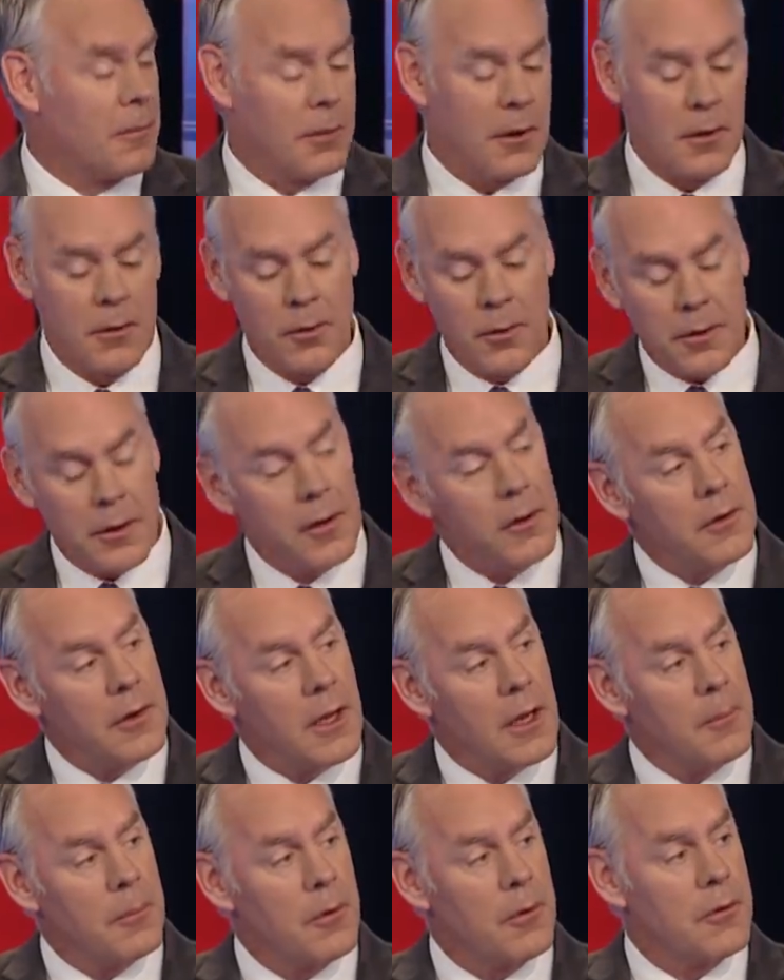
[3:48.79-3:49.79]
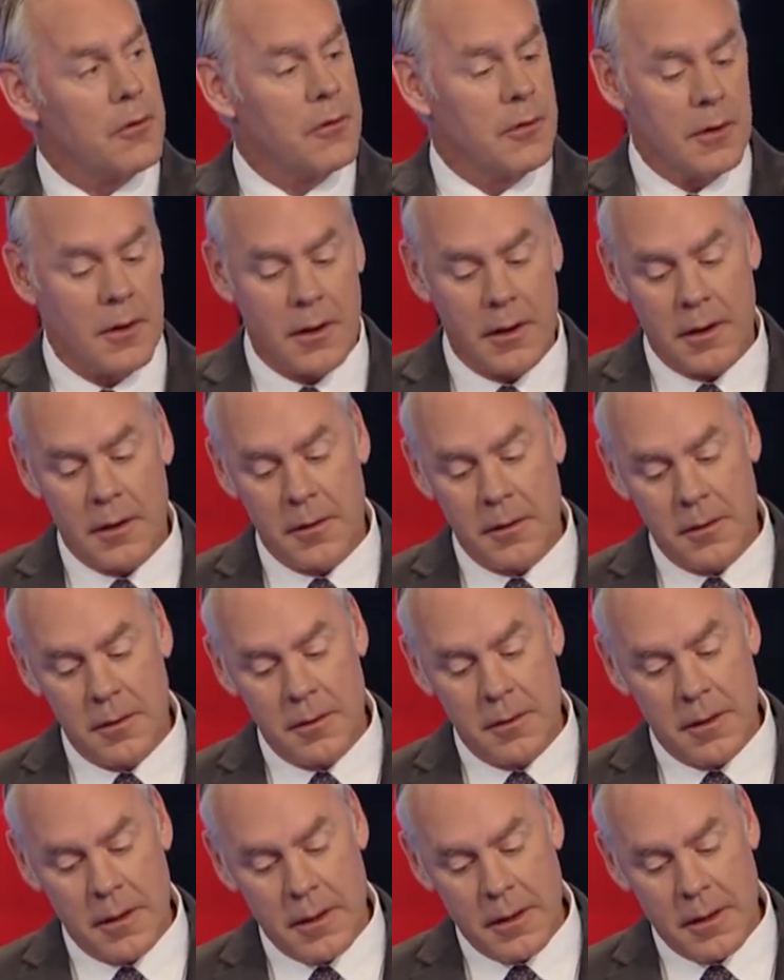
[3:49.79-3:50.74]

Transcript: But look at your neighbors uh,